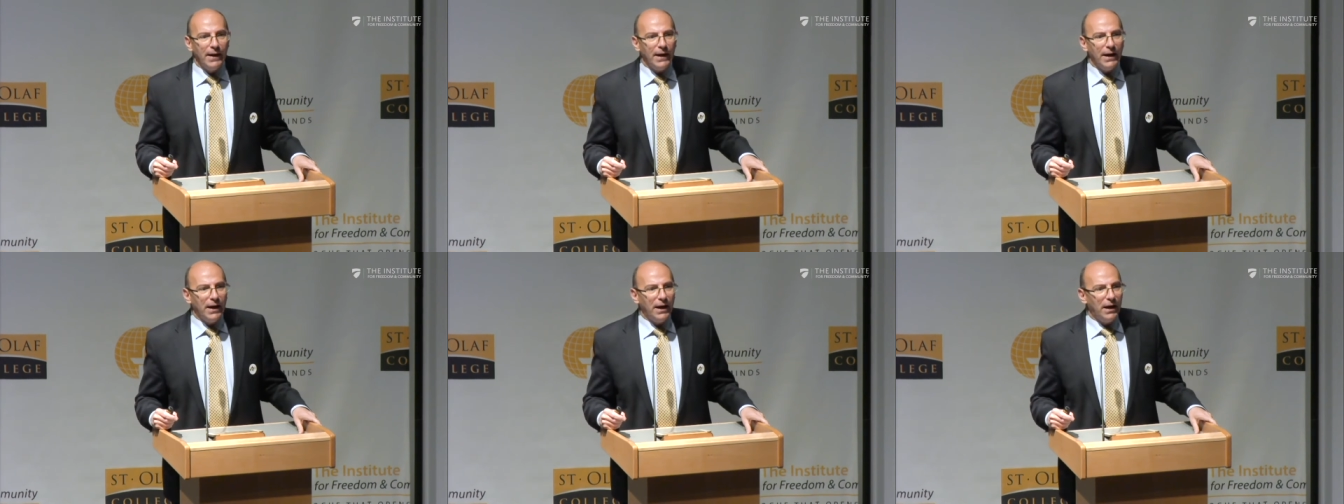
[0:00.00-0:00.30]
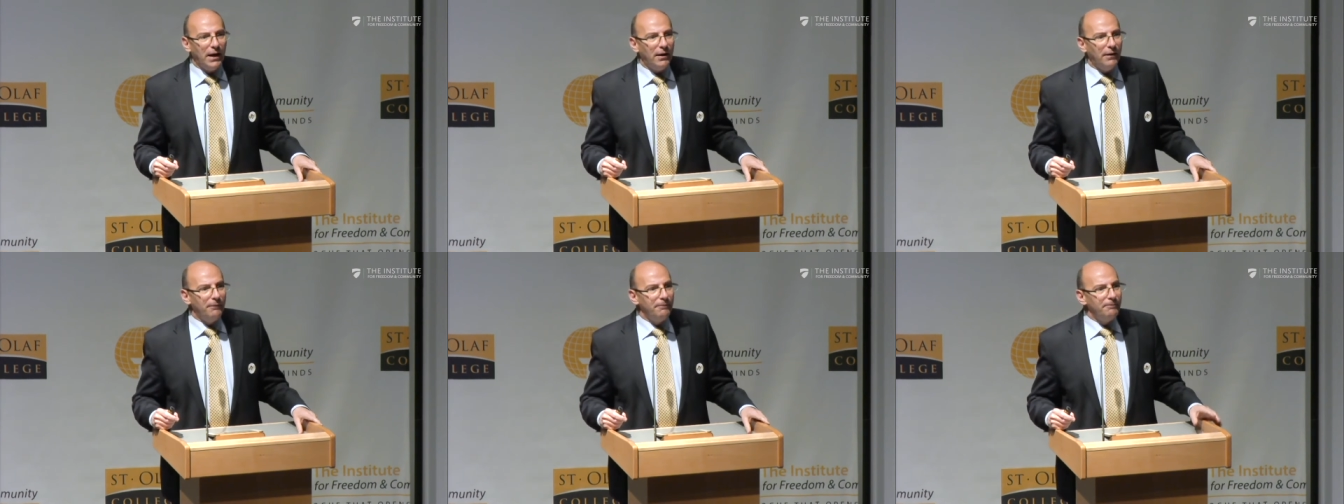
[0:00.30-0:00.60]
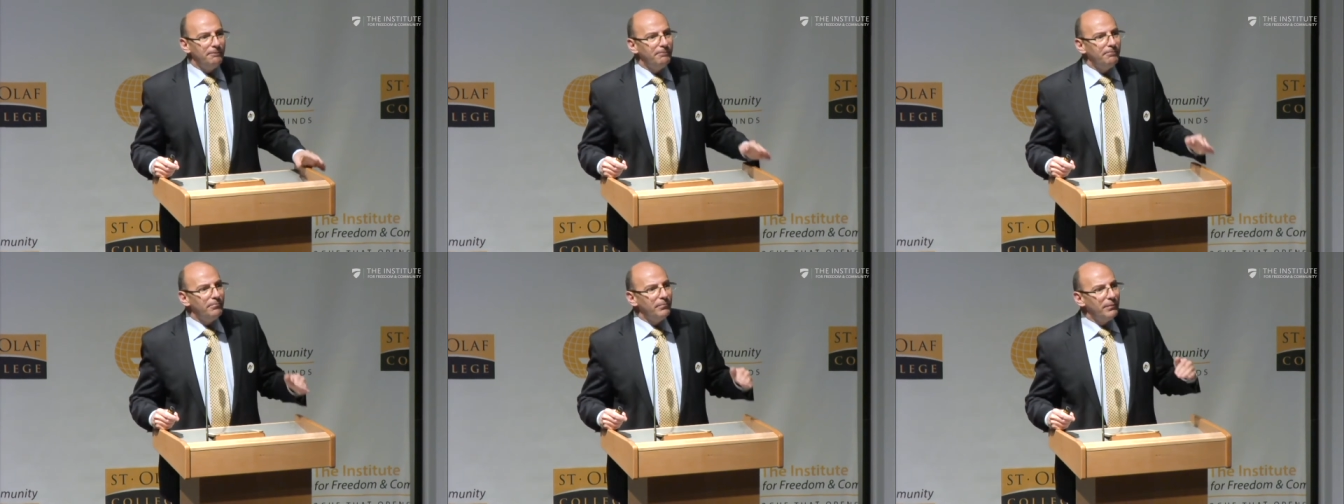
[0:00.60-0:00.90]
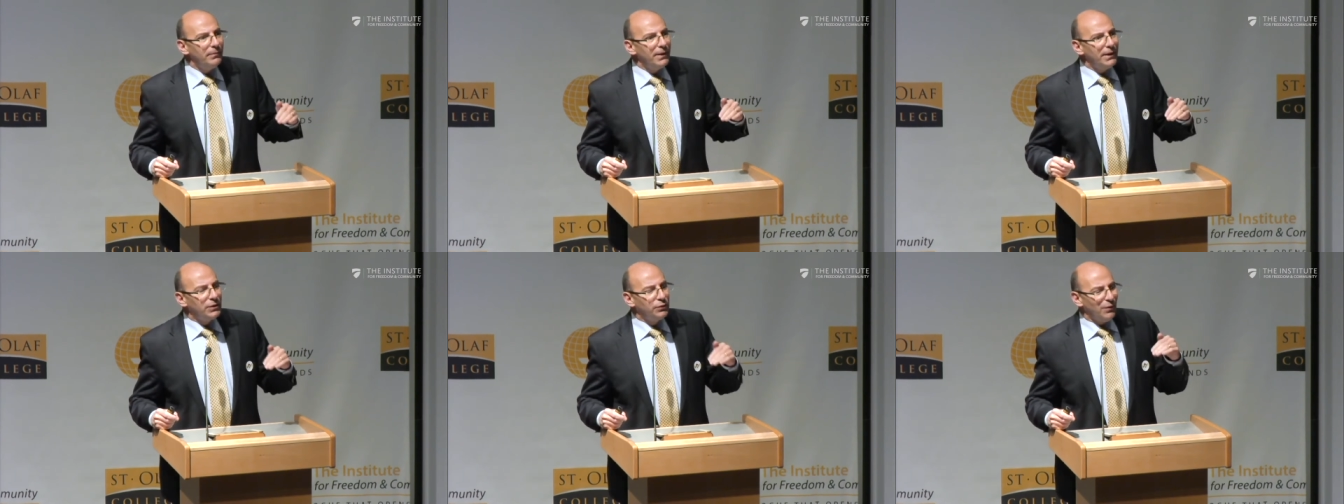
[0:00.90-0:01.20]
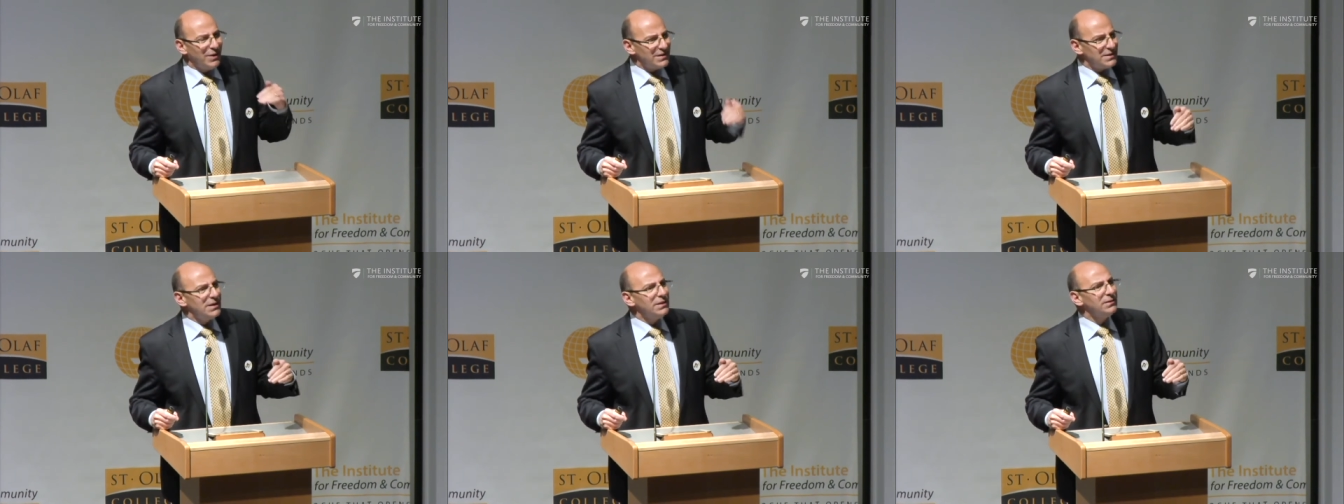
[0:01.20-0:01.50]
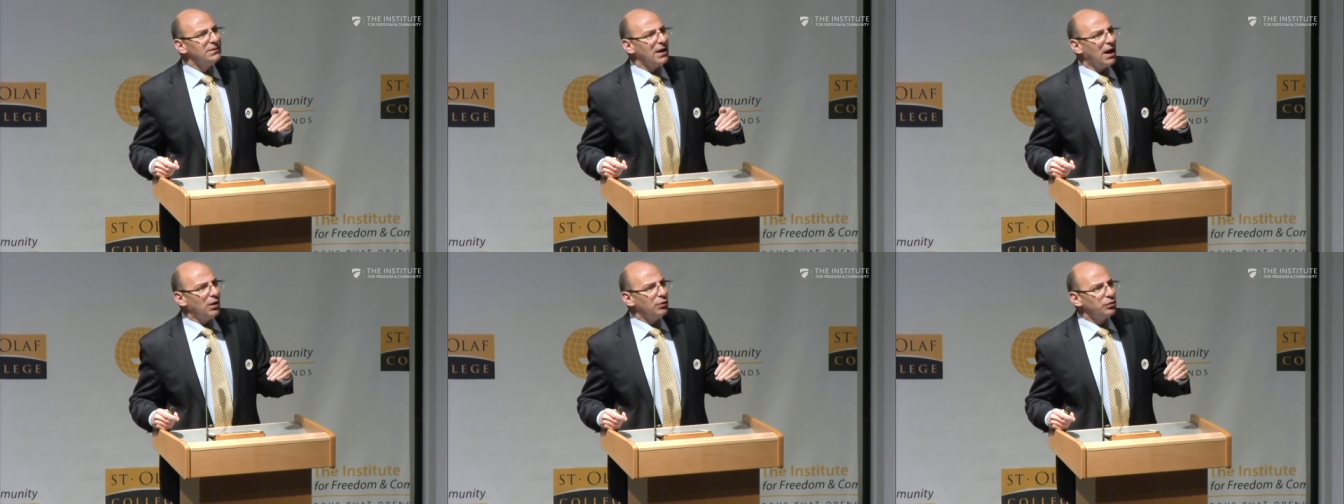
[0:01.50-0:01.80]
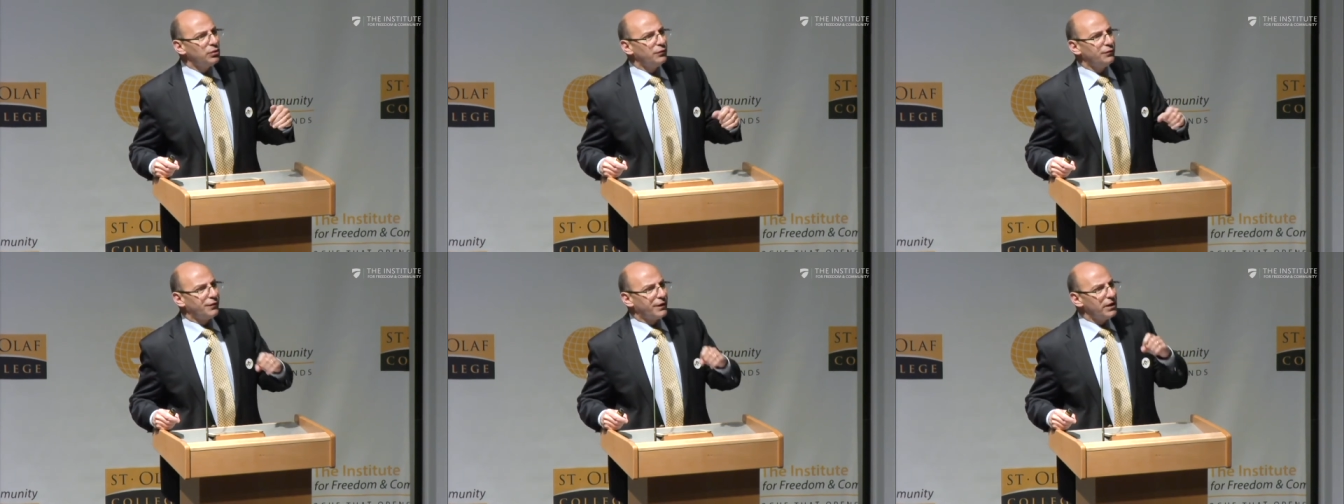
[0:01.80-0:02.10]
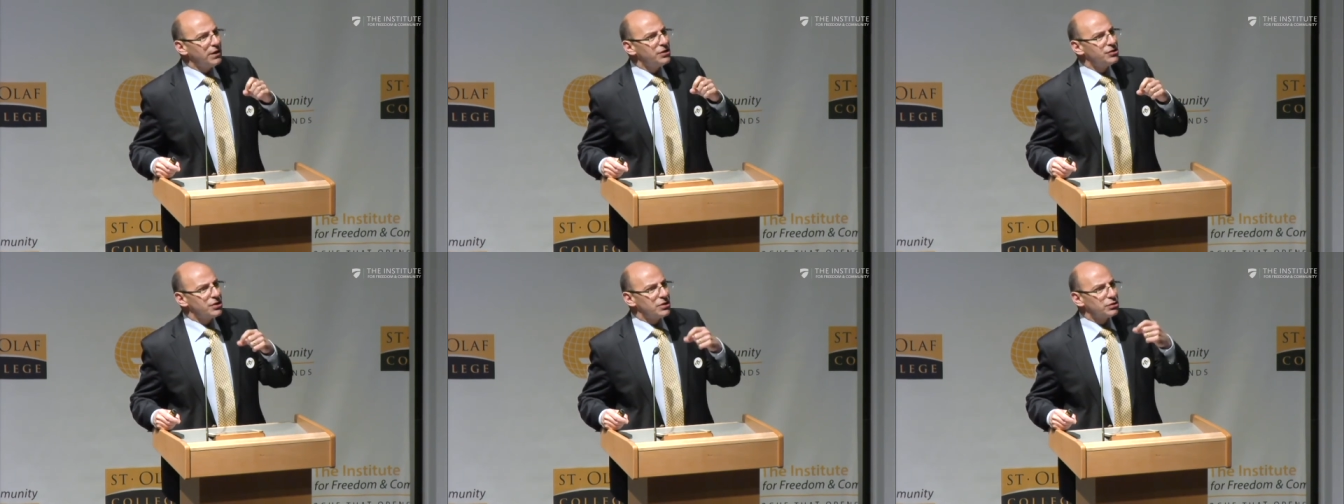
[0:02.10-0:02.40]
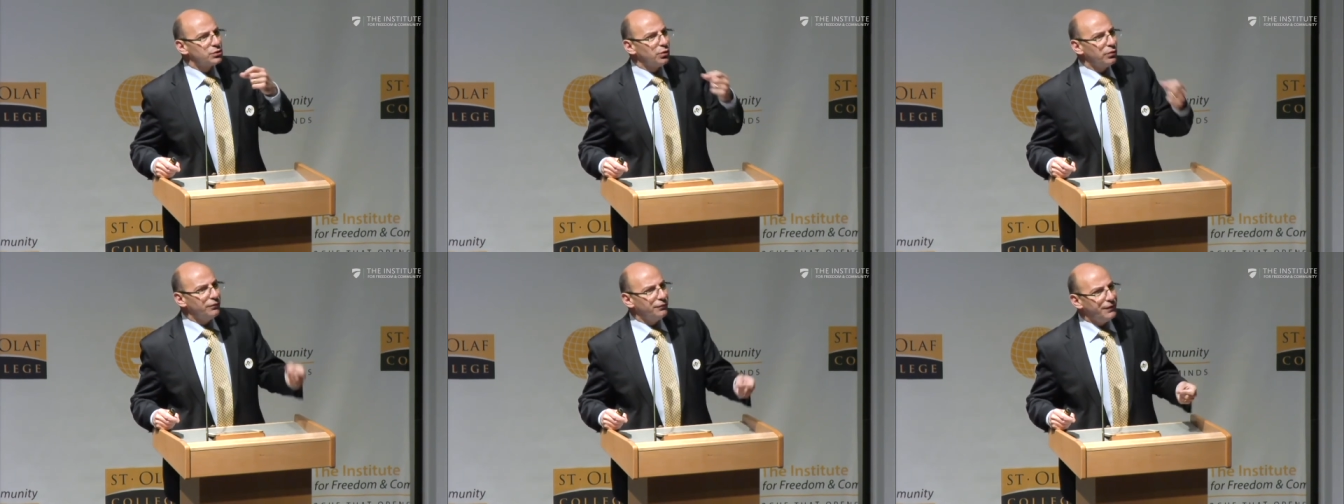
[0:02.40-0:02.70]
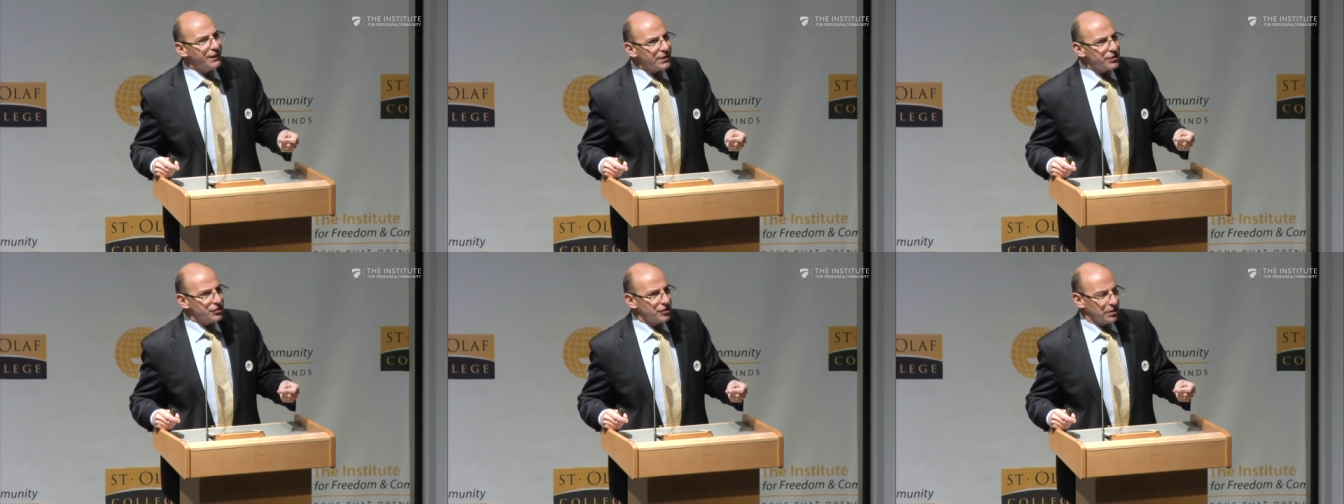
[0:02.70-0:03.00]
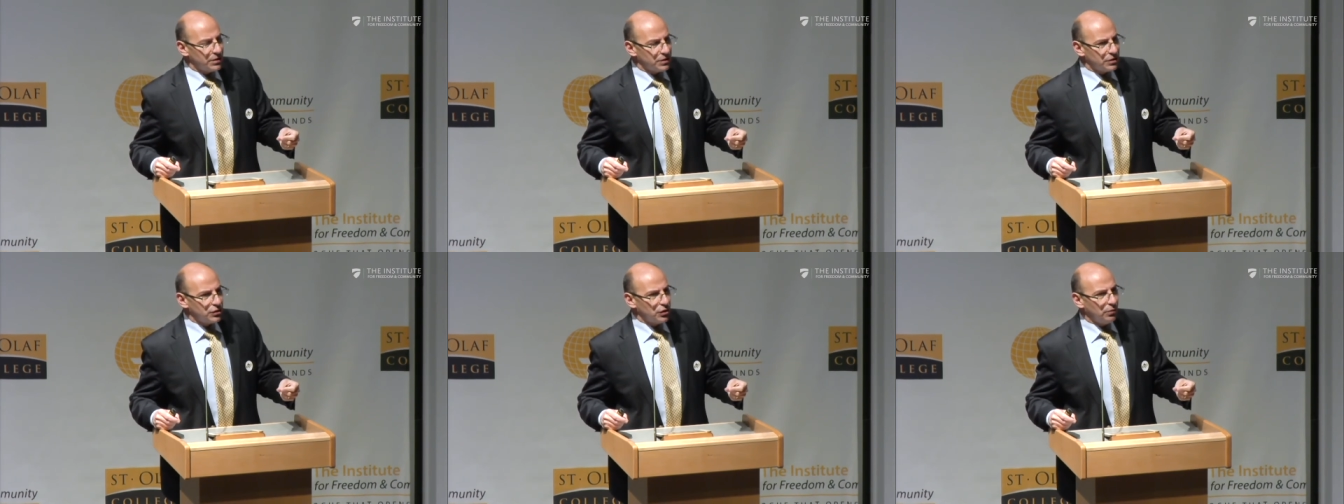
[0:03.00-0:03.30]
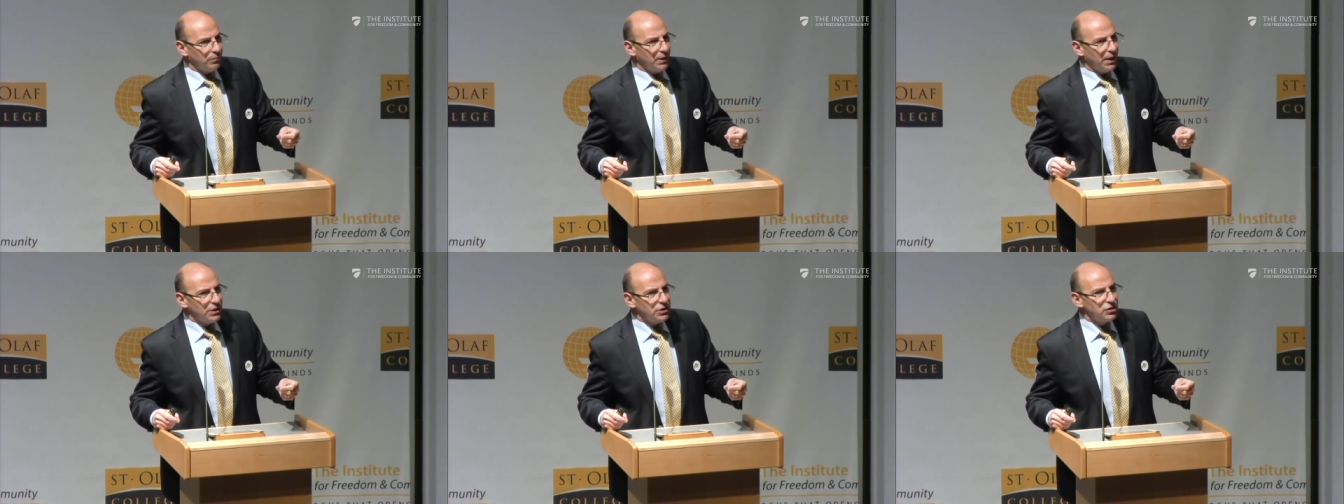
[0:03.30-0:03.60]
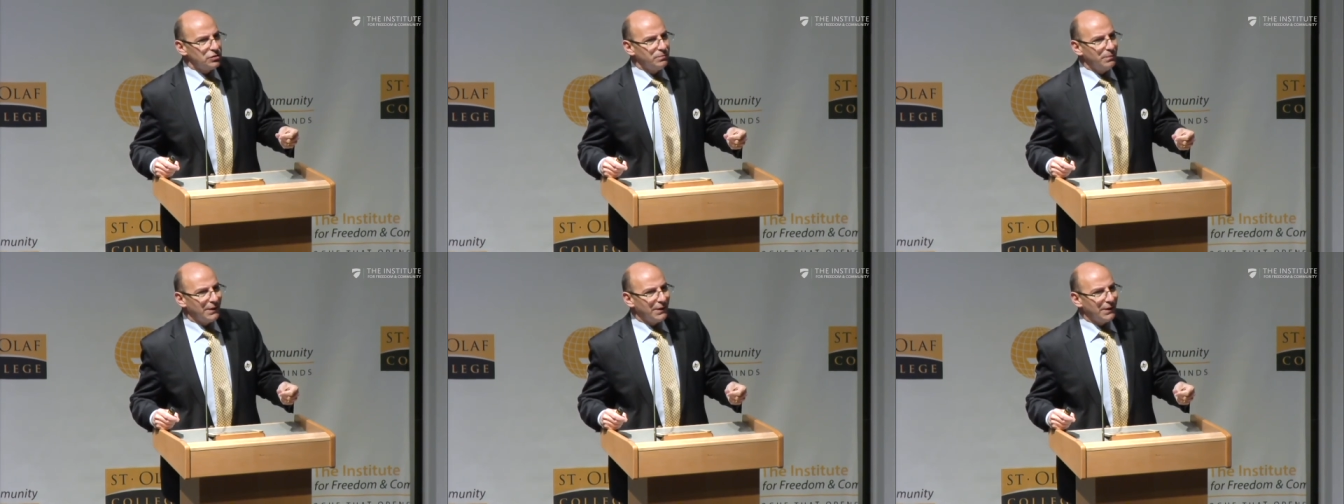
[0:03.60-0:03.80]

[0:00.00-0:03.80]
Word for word: Um, it wasn't out of religious conviction so much,